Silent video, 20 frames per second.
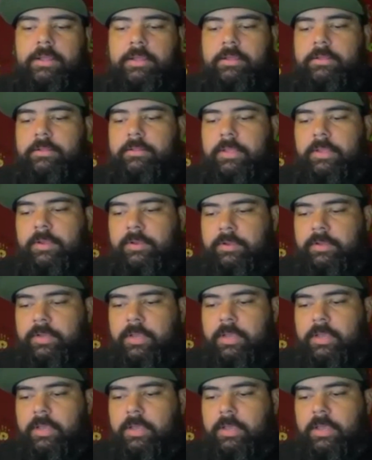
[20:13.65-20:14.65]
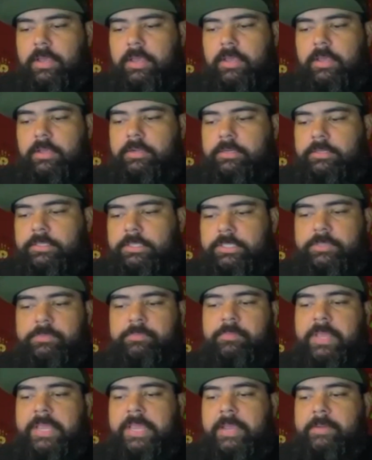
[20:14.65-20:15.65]
Like just
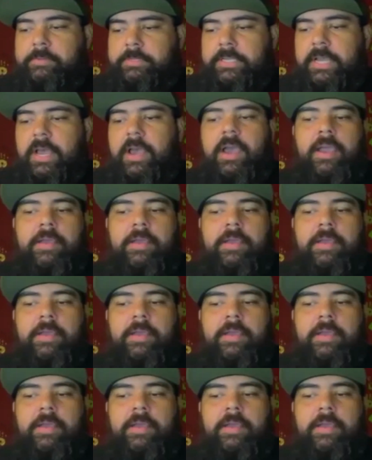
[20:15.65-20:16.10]
being able to